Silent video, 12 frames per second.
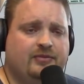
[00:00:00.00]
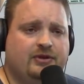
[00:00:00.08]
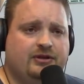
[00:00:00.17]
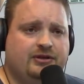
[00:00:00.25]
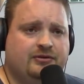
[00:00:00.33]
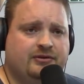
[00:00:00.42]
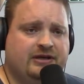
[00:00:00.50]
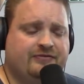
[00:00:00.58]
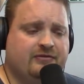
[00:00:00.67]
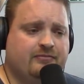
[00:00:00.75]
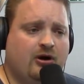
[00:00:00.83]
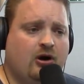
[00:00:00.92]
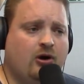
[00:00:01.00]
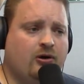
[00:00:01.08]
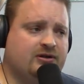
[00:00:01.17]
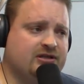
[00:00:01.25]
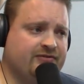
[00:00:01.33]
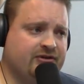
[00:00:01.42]
your different
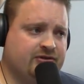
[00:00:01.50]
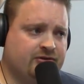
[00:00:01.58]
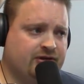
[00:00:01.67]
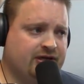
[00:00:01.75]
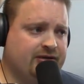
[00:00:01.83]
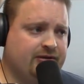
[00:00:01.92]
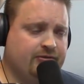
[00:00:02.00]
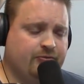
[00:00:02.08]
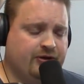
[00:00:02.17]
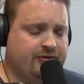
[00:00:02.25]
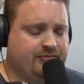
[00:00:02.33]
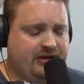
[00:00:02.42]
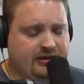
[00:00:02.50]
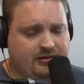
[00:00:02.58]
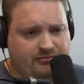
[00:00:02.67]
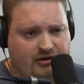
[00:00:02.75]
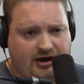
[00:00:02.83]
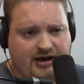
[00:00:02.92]
parts of the turkey, whether it be the
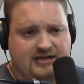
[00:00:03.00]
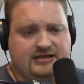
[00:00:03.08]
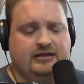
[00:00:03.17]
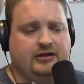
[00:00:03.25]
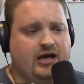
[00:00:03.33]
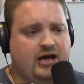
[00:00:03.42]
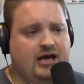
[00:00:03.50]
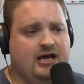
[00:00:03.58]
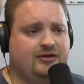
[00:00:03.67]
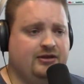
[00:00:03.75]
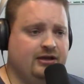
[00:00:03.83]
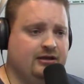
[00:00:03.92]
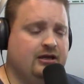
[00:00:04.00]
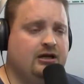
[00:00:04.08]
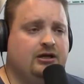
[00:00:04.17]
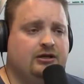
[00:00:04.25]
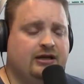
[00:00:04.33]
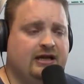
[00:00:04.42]
breast, the leg
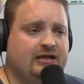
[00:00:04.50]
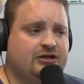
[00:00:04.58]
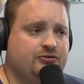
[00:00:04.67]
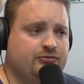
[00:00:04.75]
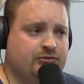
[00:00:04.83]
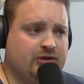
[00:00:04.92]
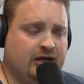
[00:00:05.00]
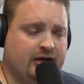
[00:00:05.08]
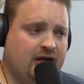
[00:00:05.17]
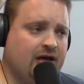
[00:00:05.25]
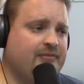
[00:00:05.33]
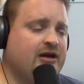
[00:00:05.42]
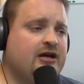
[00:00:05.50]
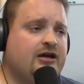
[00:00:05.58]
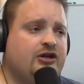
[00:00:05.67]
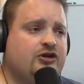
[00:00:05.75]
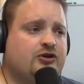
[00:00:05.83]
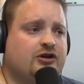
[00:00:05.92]
that you lot up.
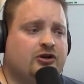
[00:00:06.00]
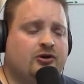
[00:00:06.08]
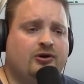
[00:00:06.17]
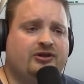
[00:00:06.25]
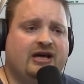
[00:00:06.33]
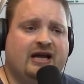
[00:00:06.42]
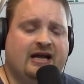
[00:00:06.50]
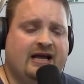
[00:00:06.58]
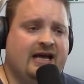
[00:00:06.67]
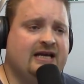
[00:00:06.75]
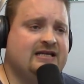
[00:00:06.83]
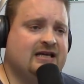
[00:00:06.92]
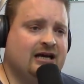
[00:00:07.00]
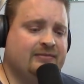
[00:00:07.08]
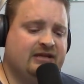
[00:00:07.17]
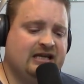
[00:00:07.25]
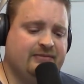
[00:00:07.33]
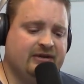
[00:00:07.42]
You can cook that ahead of time,
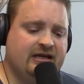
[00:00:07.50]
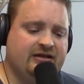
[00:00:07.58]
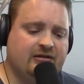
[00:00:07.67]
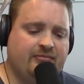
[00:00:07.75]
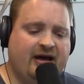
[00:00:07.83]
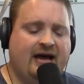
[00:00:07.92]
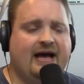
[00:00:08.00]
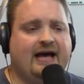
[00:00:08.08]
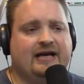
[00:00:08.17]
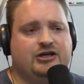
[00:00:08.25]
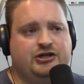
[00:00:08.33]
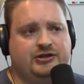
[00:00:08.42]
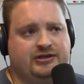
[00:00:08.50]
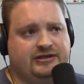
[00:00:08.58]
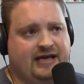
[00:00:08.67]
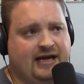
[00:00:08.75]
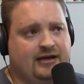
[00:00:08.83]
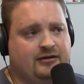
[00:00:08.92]
keep it in the bag, chill it
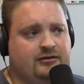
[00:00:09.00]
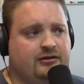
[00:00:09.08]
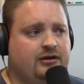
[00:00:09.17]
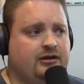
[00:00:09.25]
down.